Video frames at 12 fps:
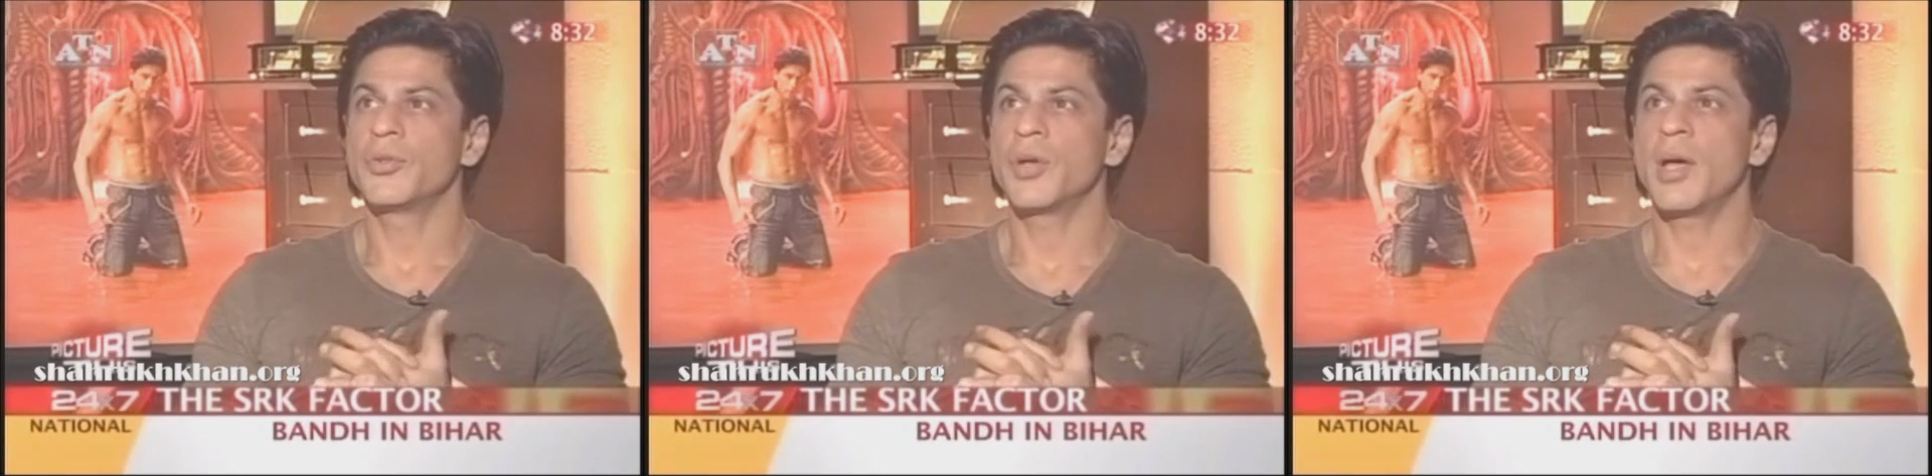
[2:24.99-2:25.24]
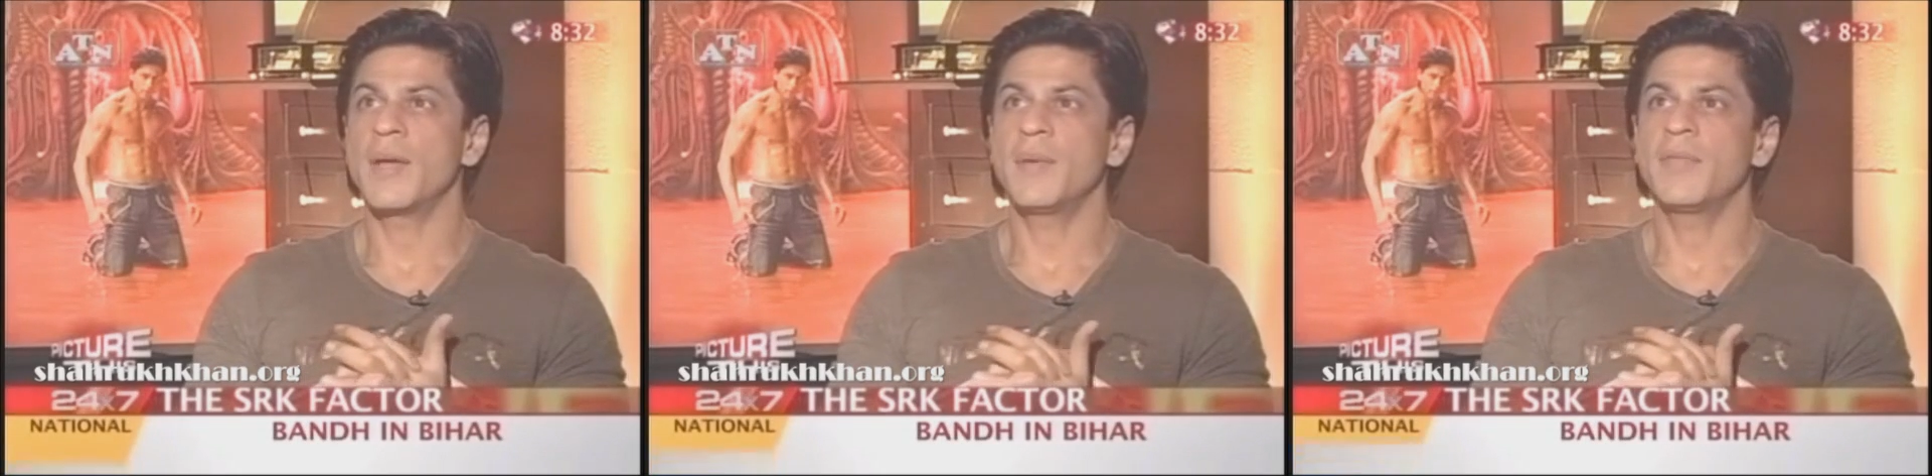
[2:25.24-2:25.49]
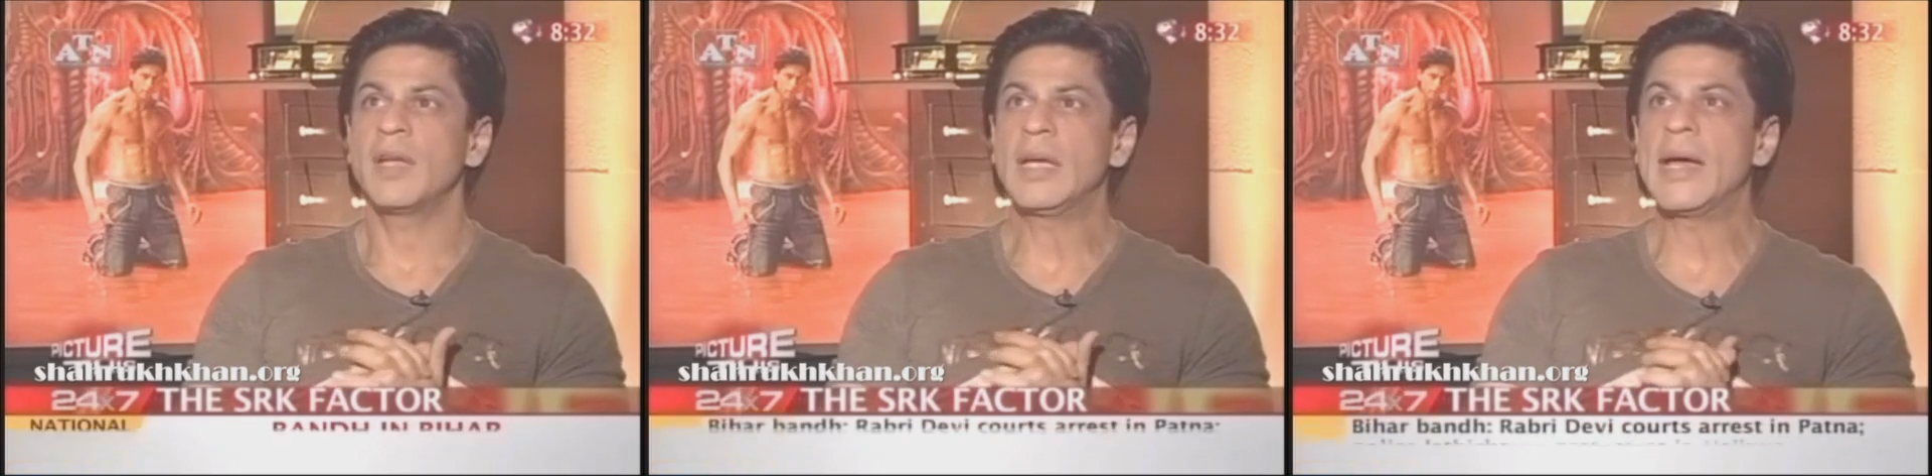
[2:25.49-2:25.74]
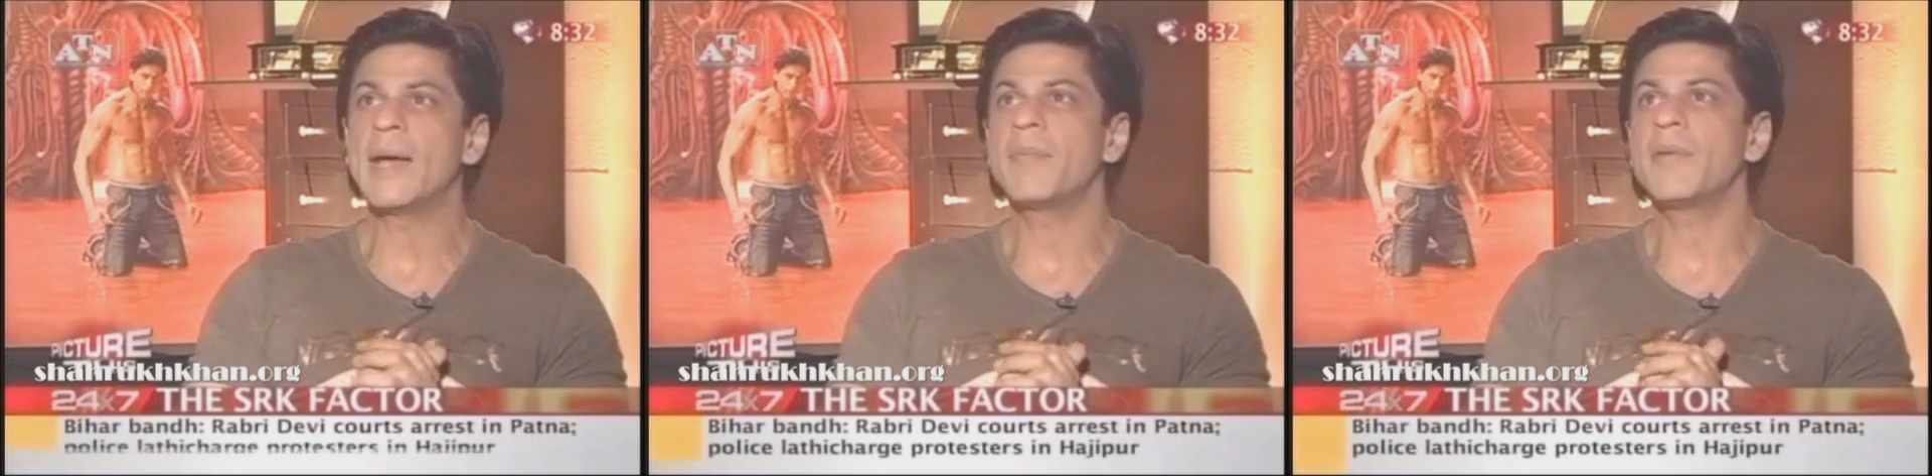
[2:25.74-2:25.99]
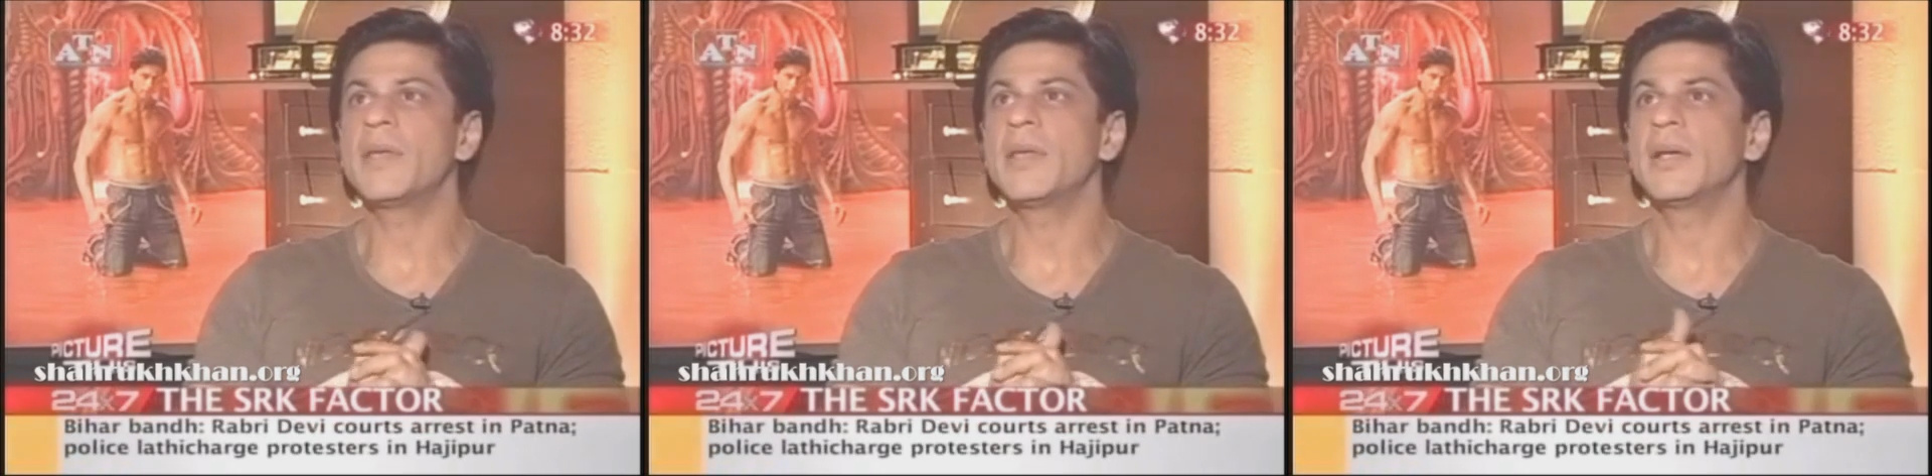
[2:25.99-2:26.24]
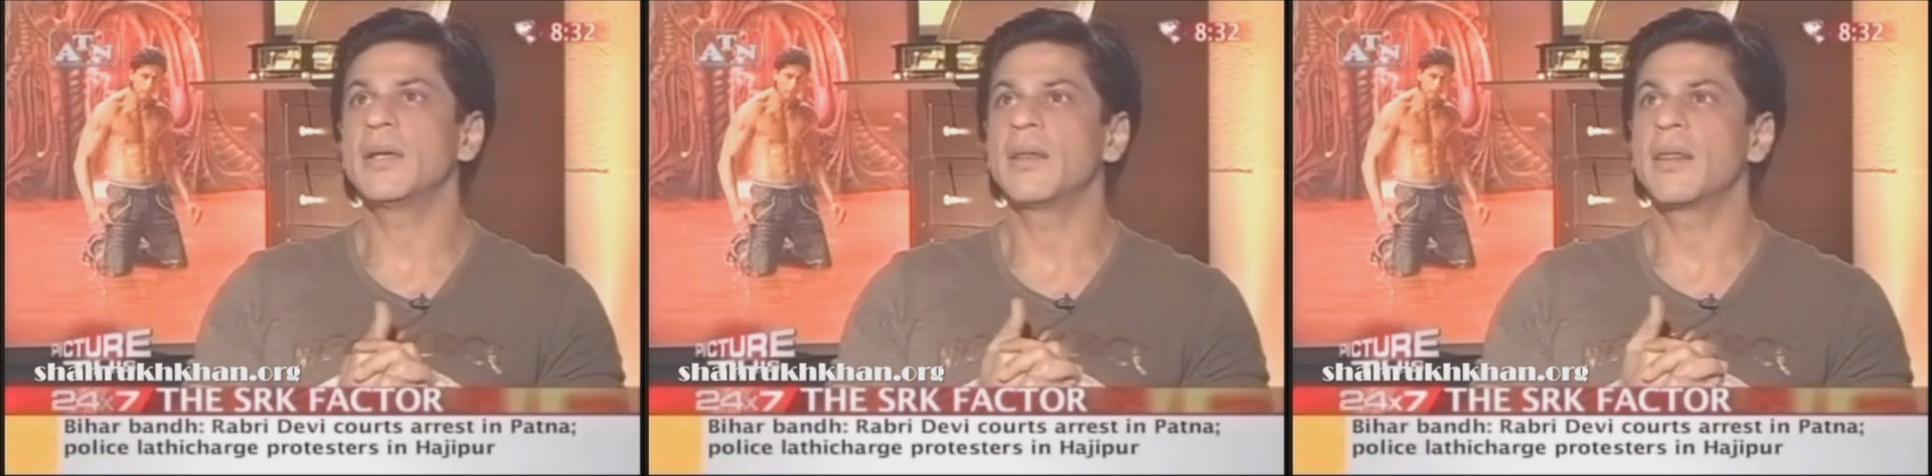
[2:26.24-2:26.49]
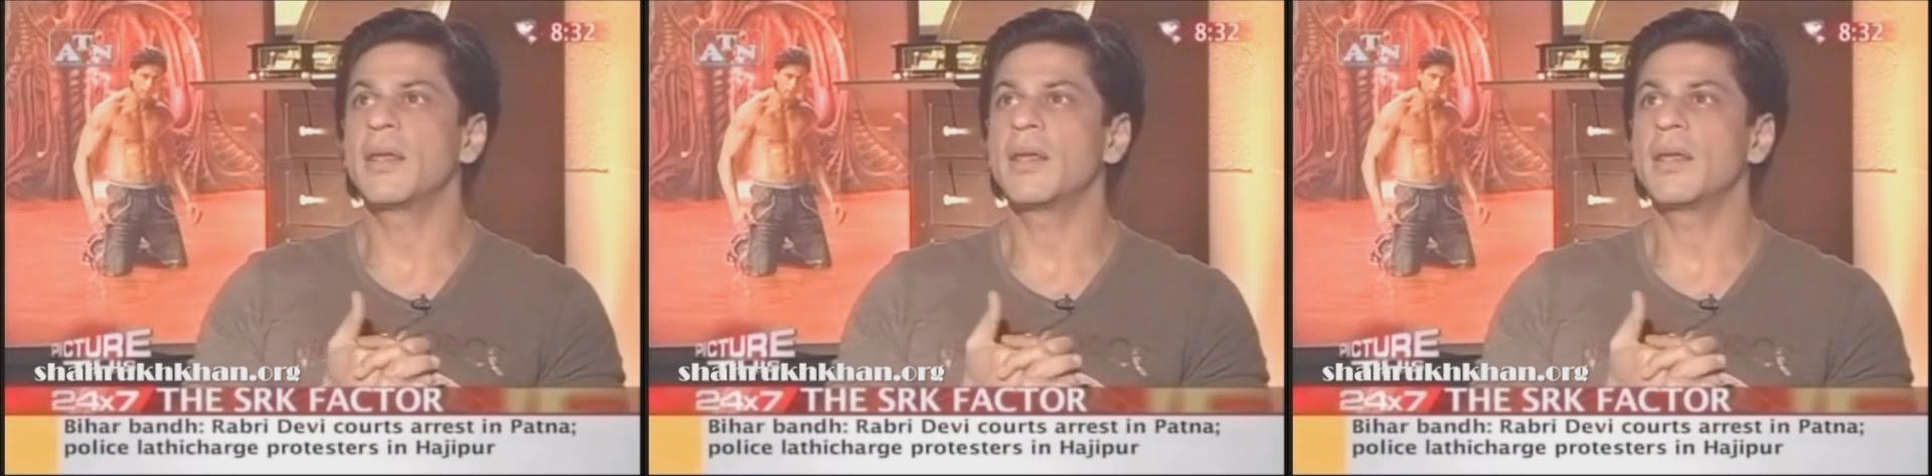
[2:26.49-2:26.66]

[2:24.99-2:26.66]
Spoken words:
should I be very happy